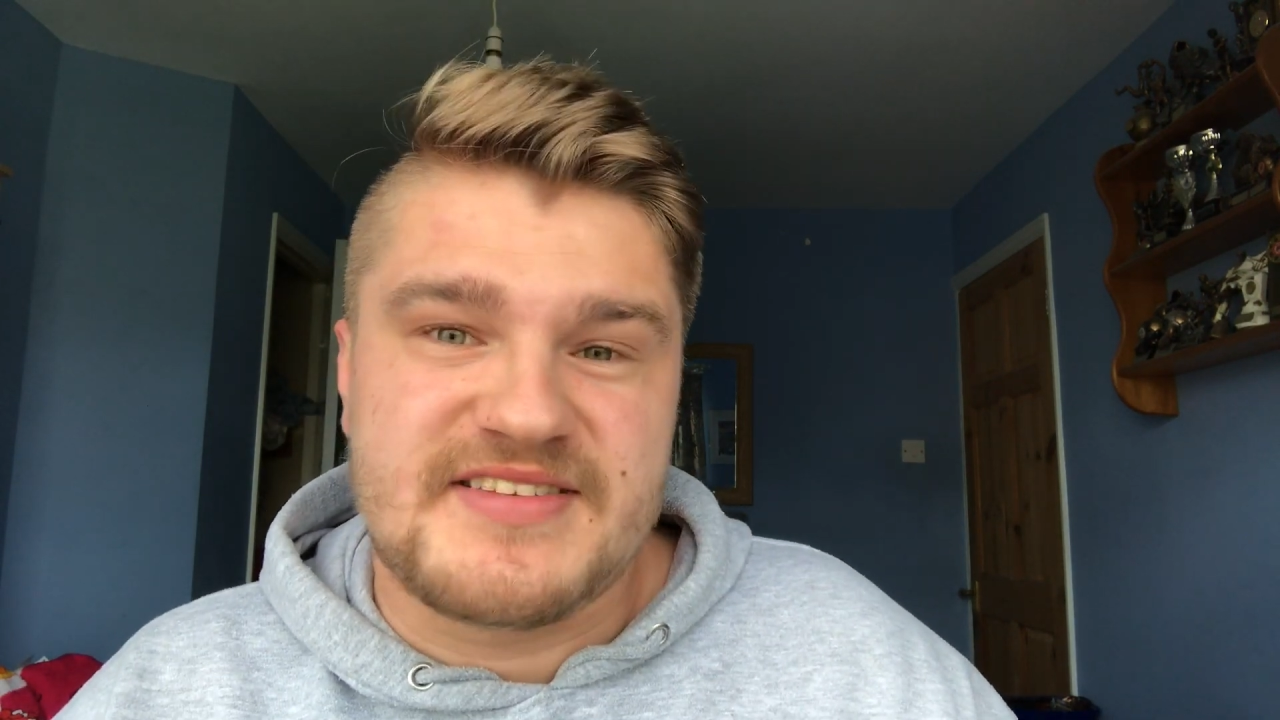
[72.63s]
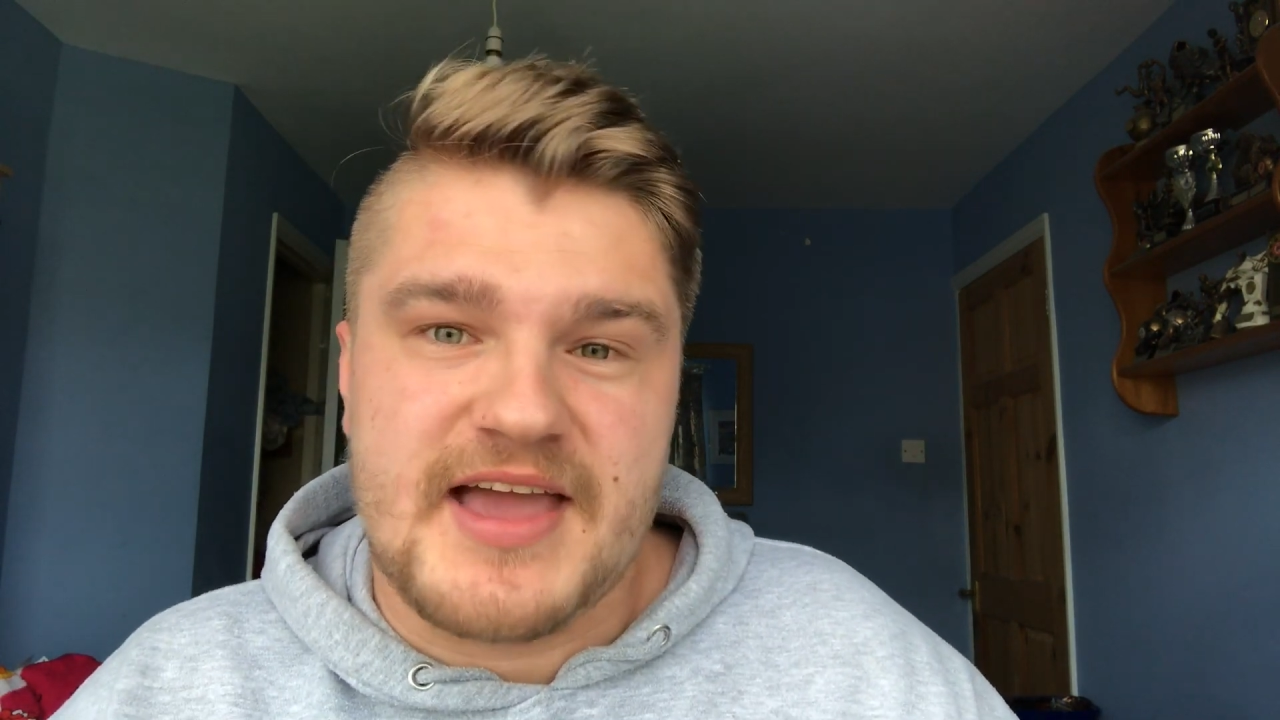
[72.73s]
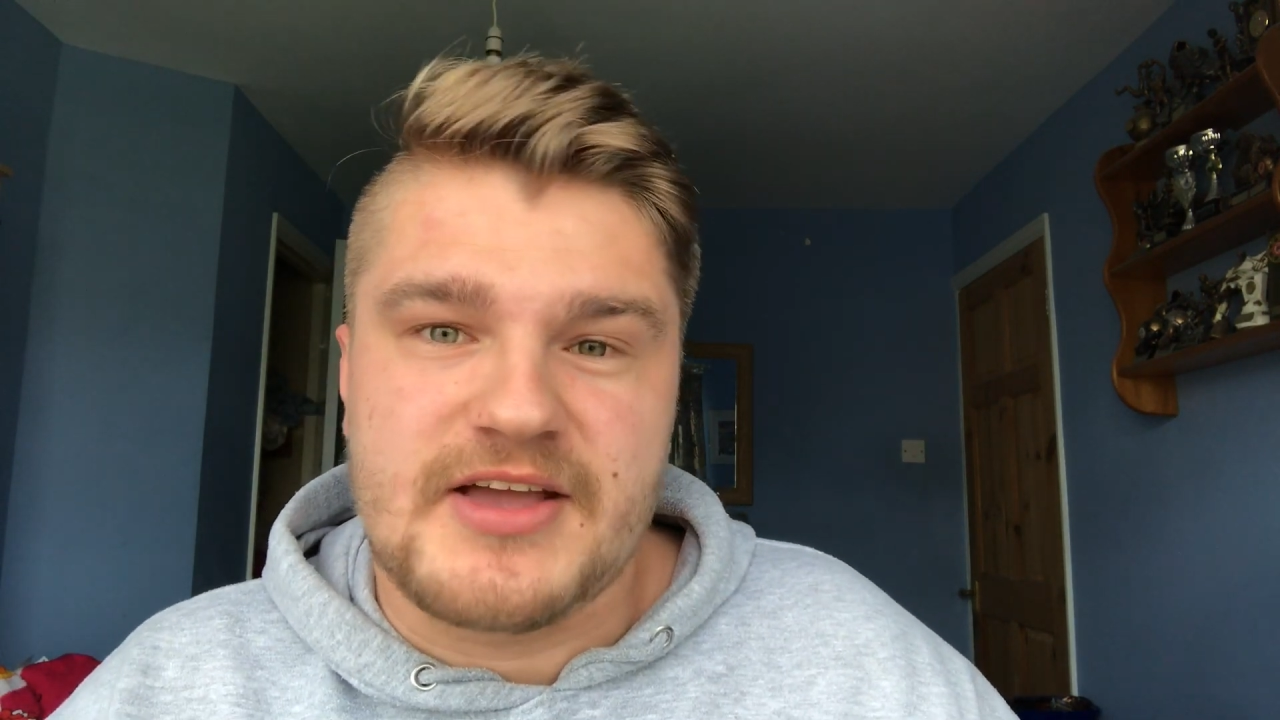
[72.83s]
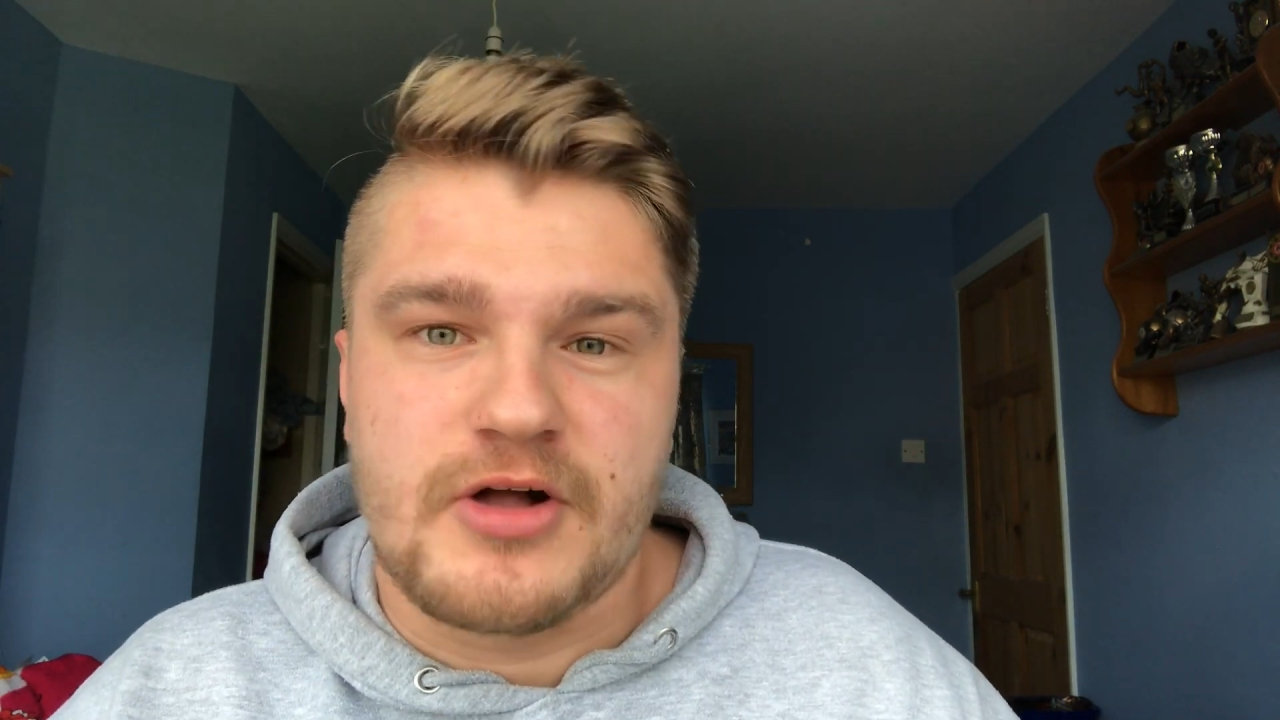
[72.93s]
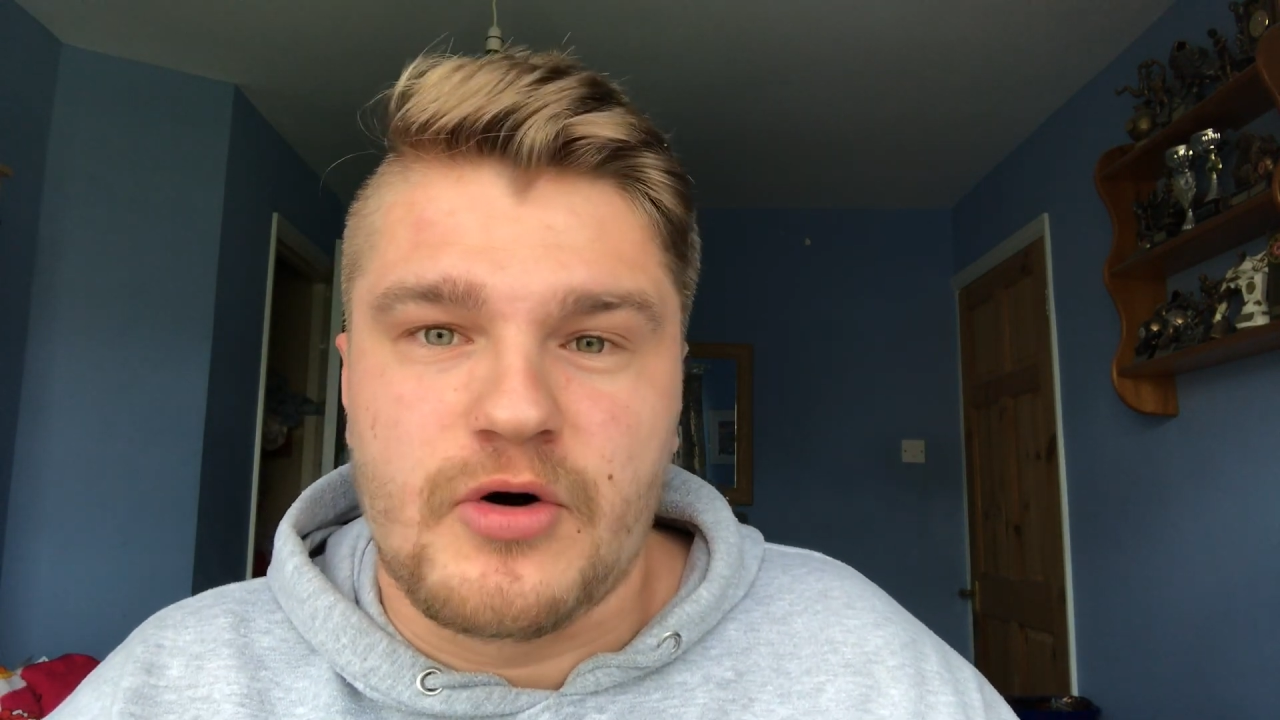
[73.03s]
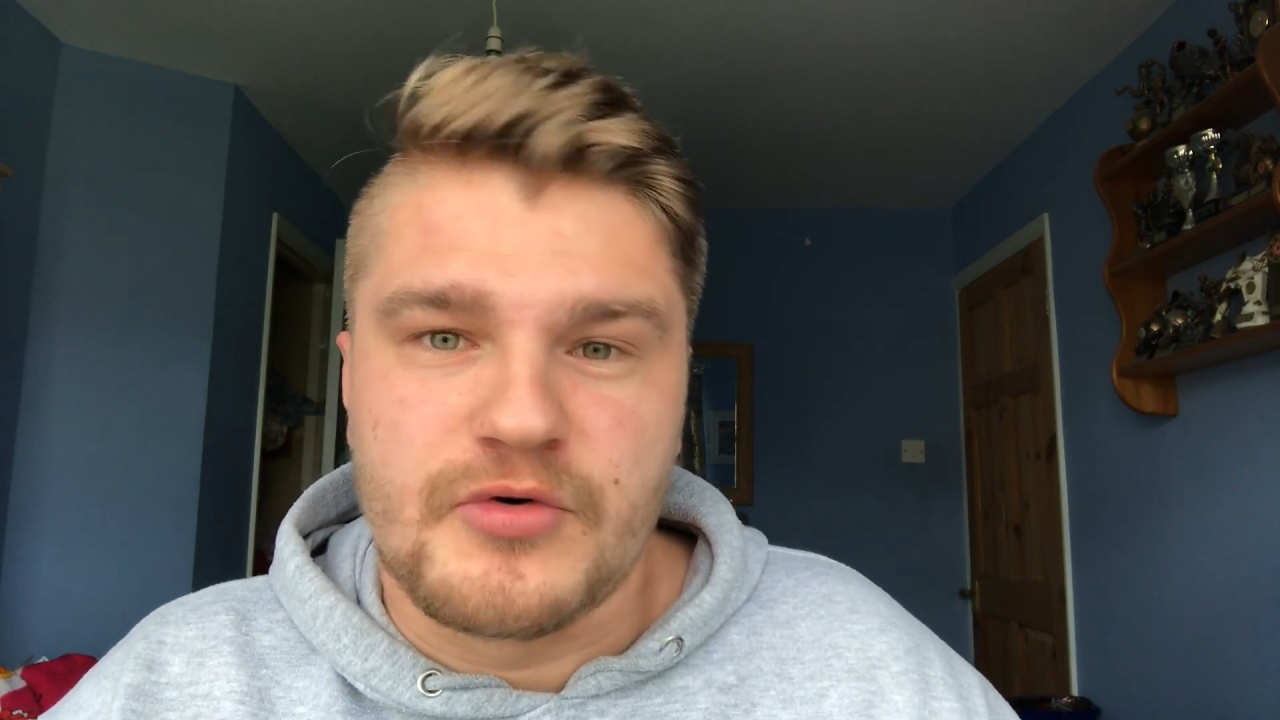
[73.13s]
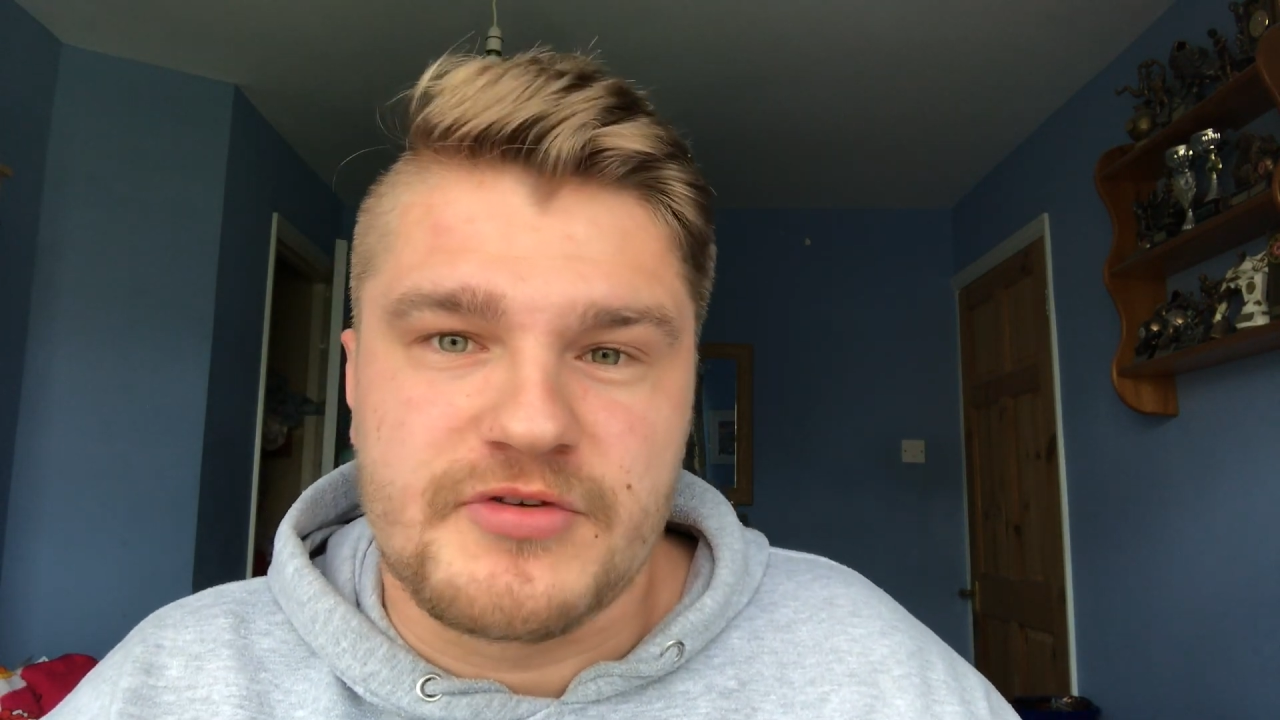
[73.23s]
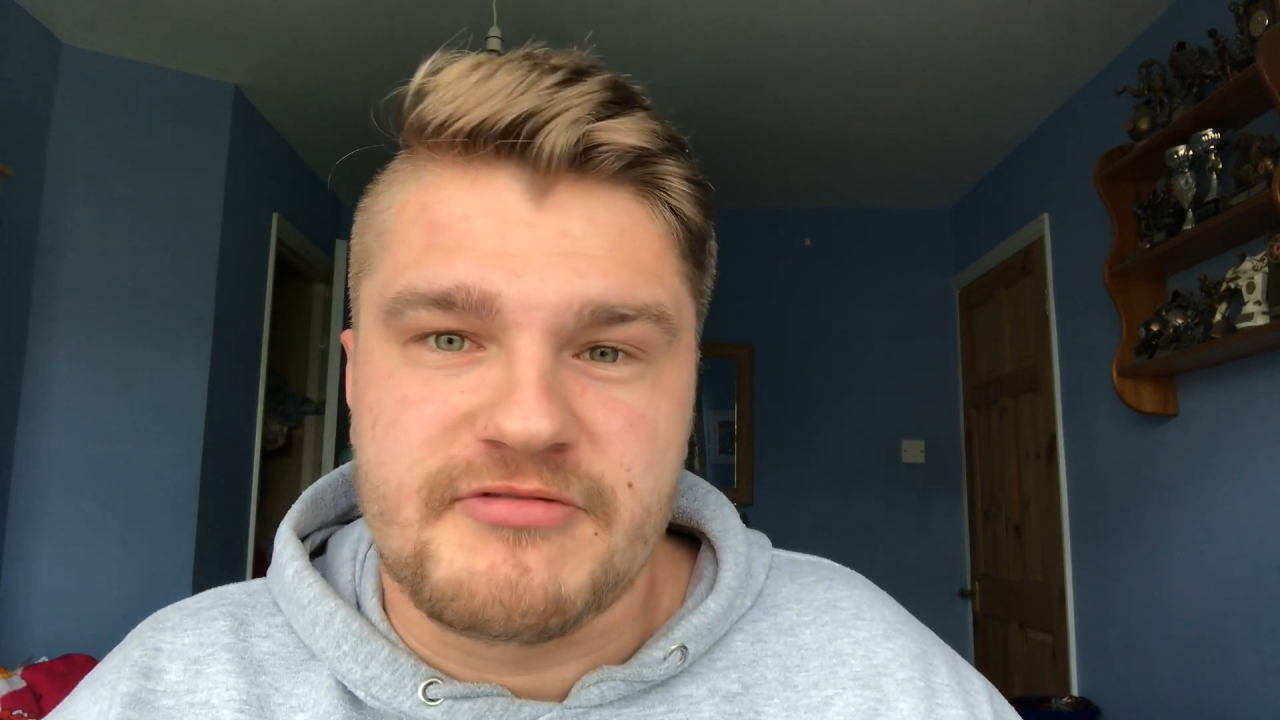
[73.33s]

10 goals